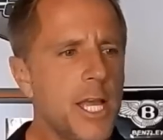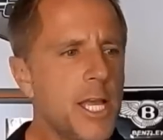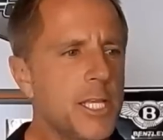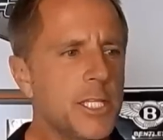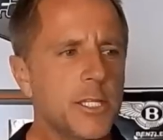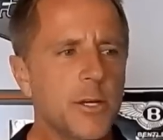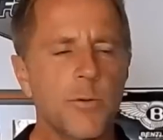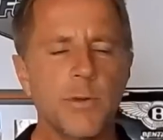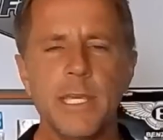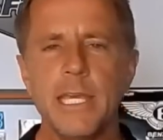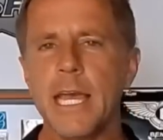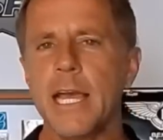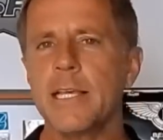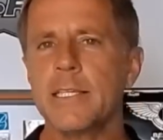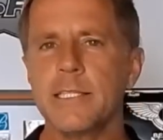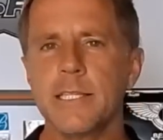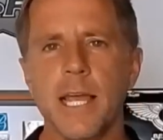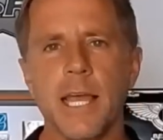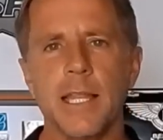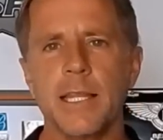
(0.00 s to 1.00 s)
So
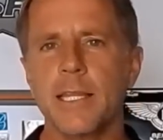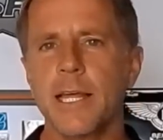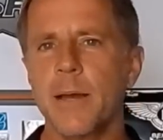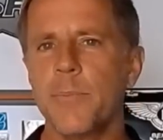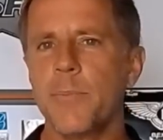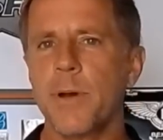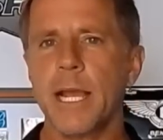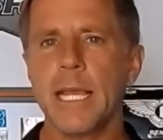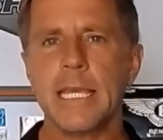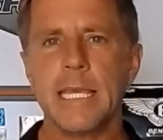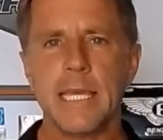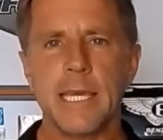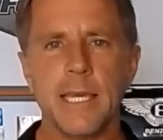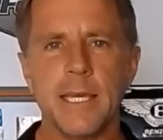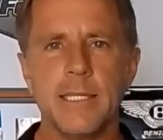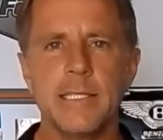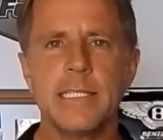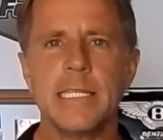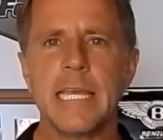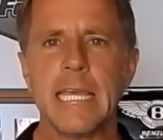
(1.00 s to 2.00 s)
yes, I let my
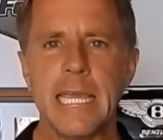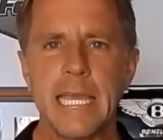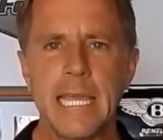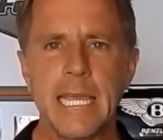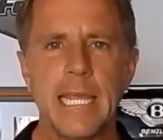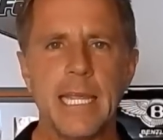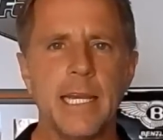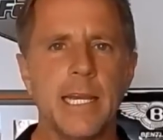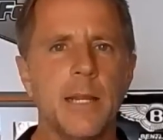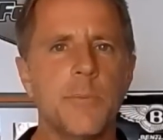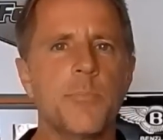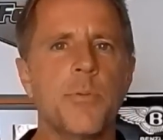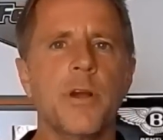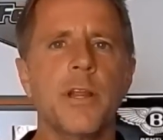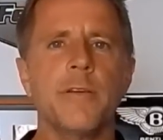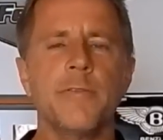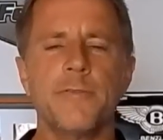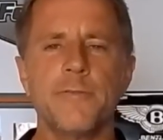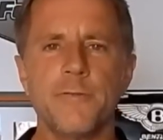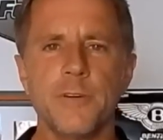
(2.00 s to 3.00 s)
kids eat and
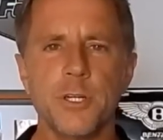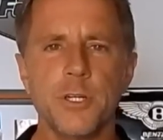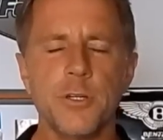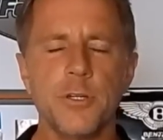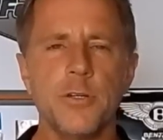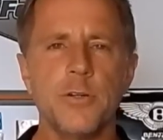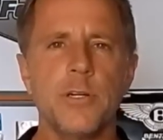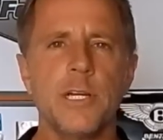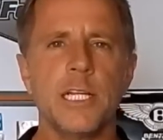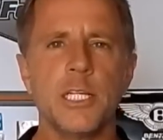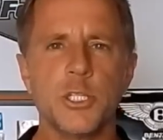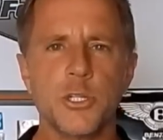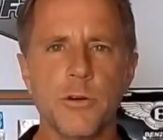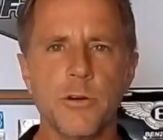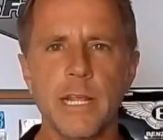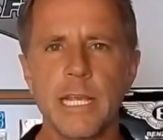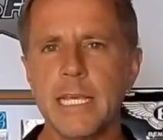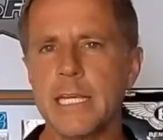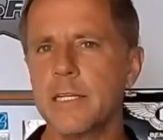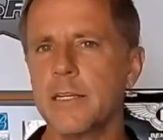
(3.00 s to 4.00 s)
bring food and
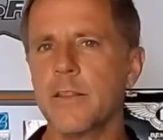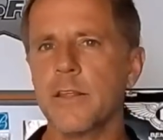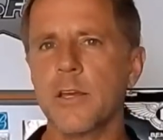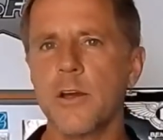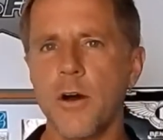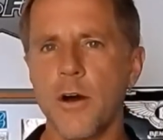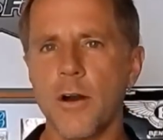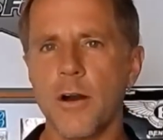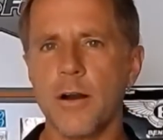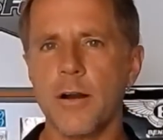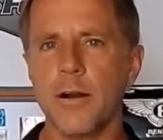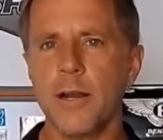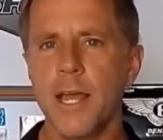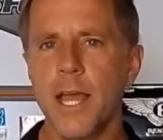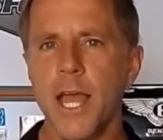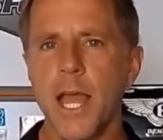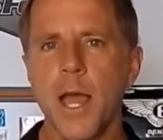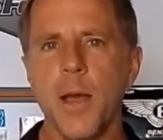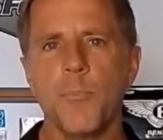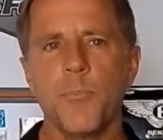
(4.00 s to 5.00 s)
drink into the car,
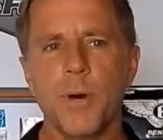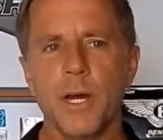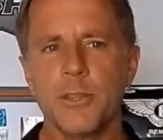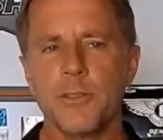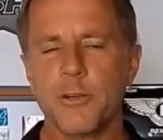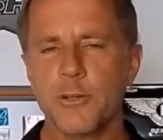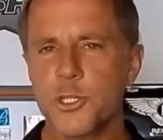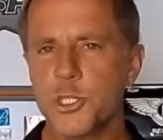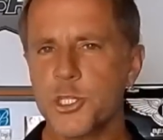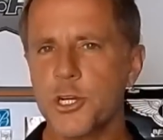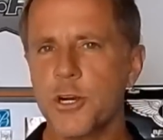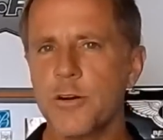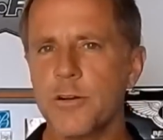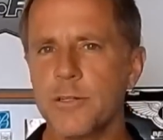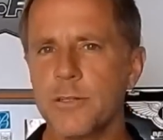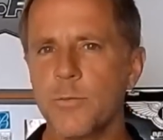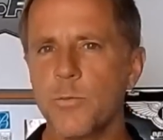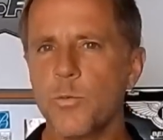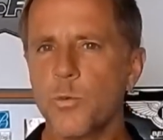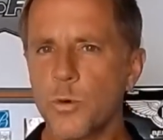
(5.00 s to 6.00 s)
but there's
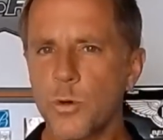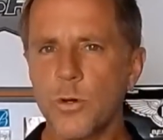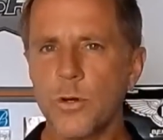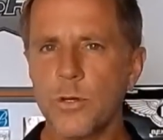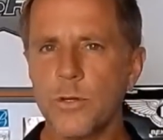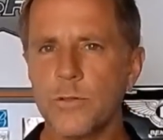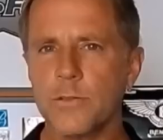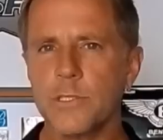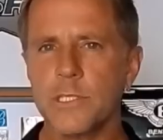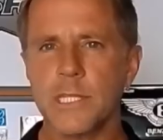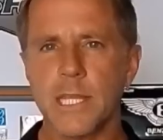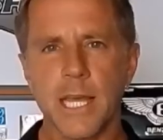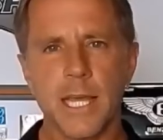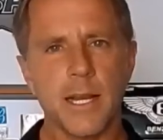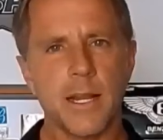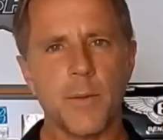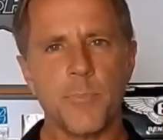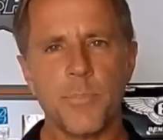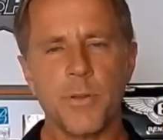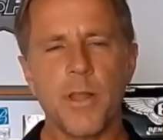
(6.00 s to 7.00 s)
certain rules
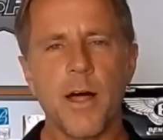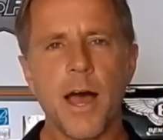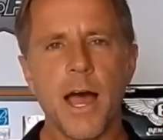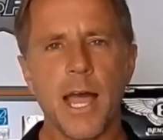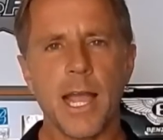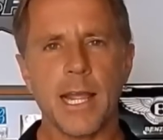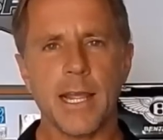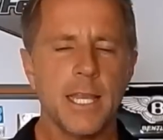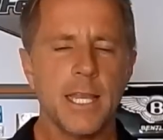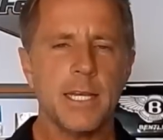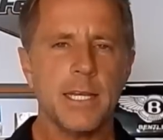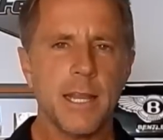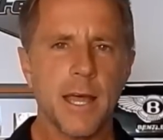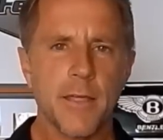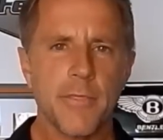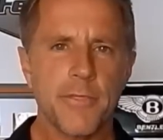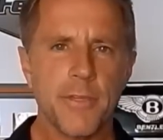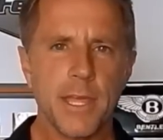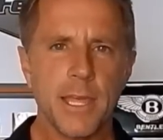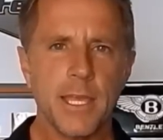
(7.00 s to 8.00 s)
that apply.
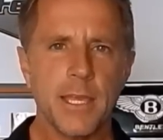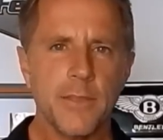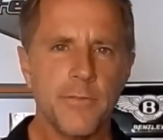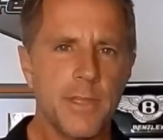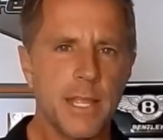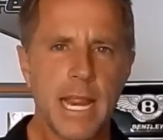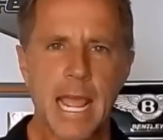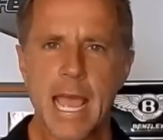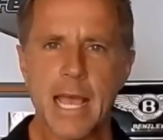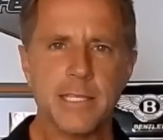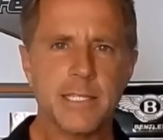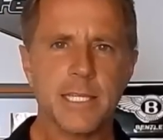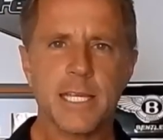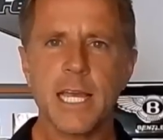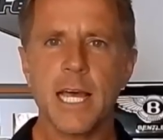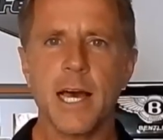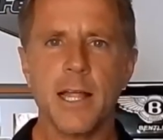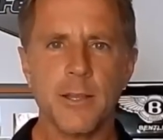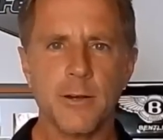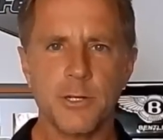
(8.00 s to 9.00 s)
Nothing that has a
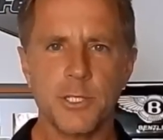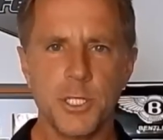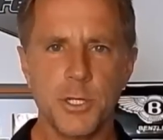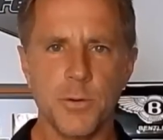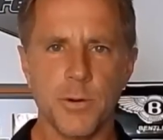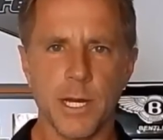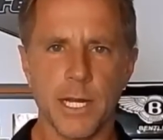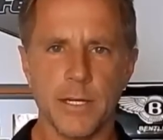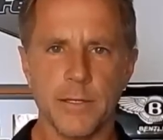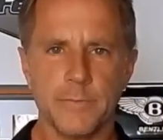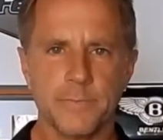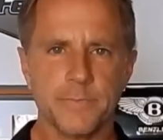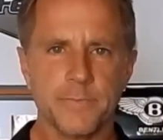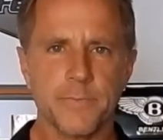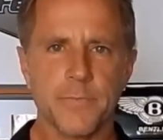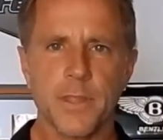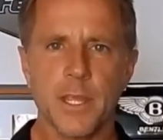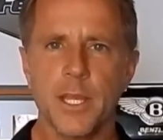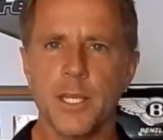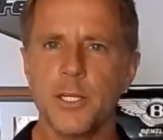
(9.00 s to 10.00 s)
color to it.
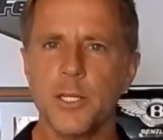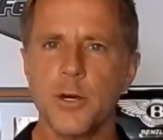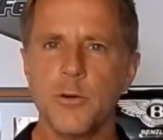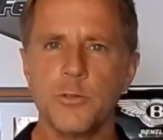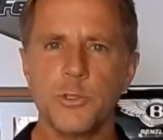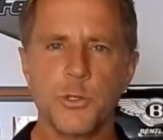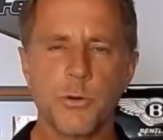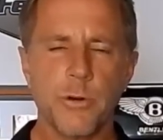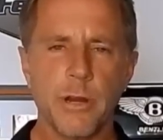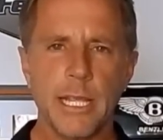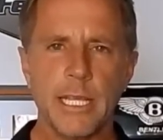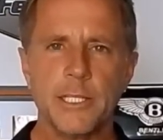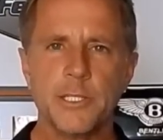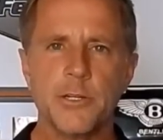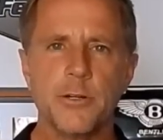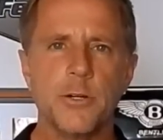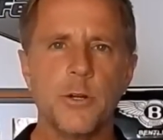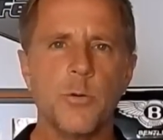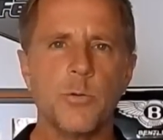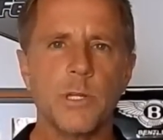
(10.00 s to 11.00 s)
No drinks
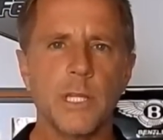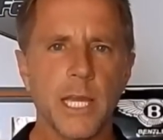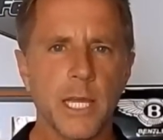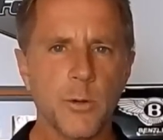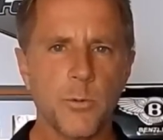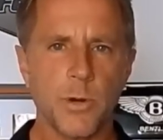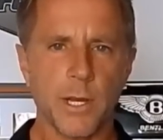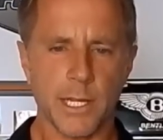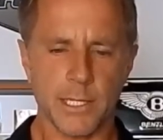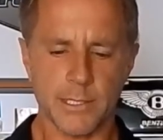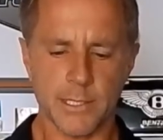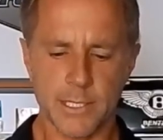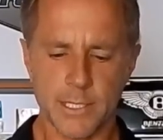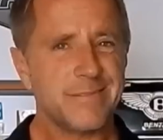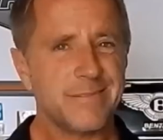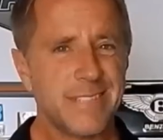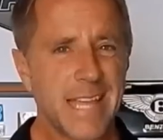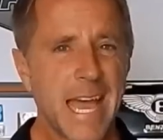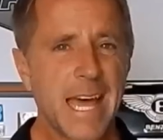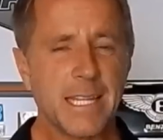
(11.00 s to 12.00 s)
or no liquids.
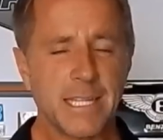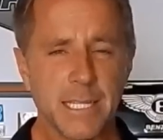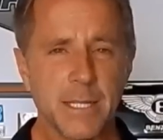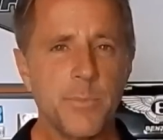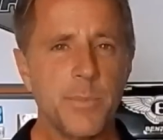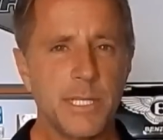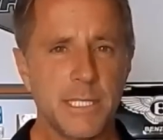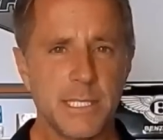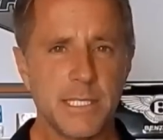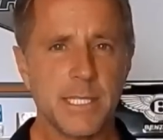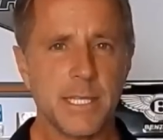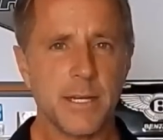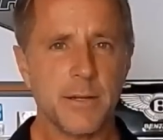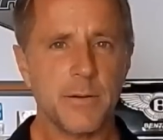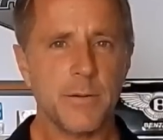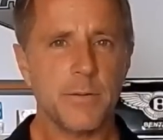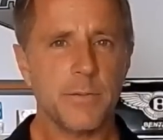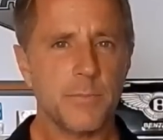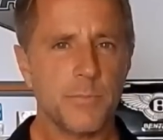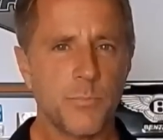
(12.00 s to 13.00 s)
That limits
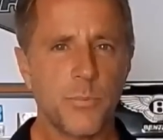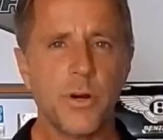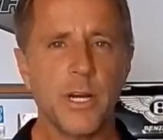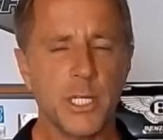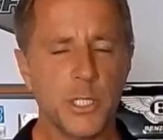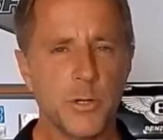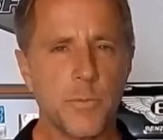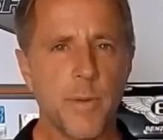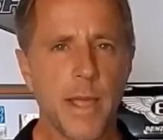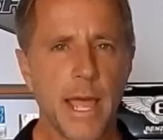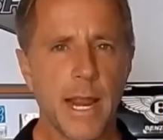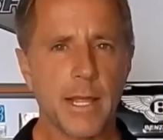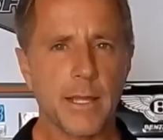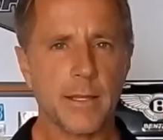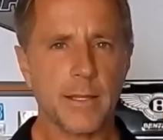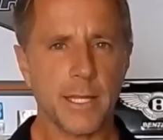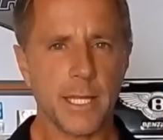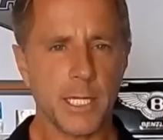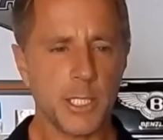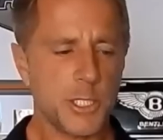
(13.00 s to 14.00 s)
it pretty
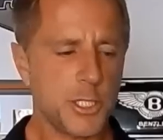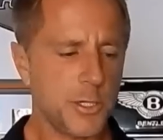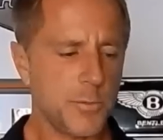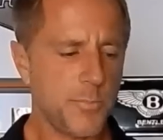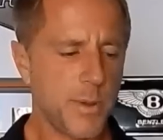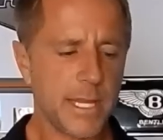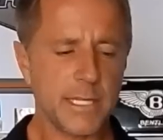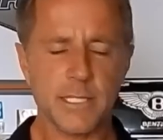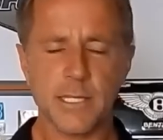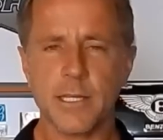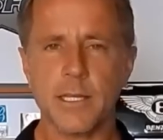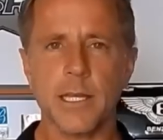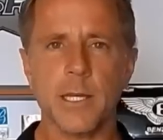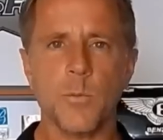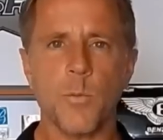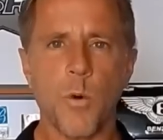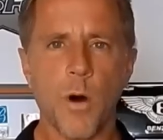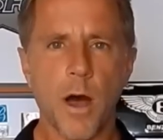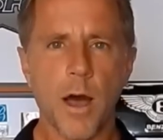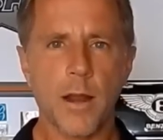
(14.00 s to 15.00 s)
dramatically to basically
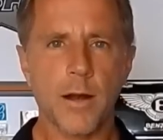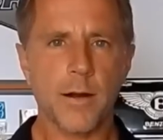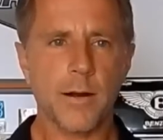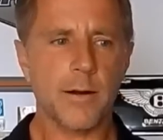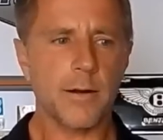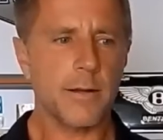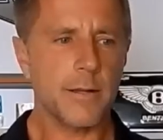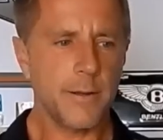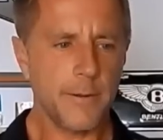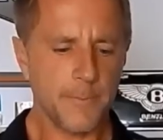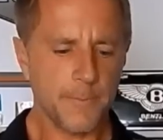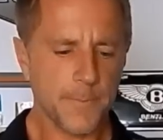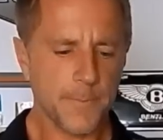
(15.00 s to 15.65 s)
water,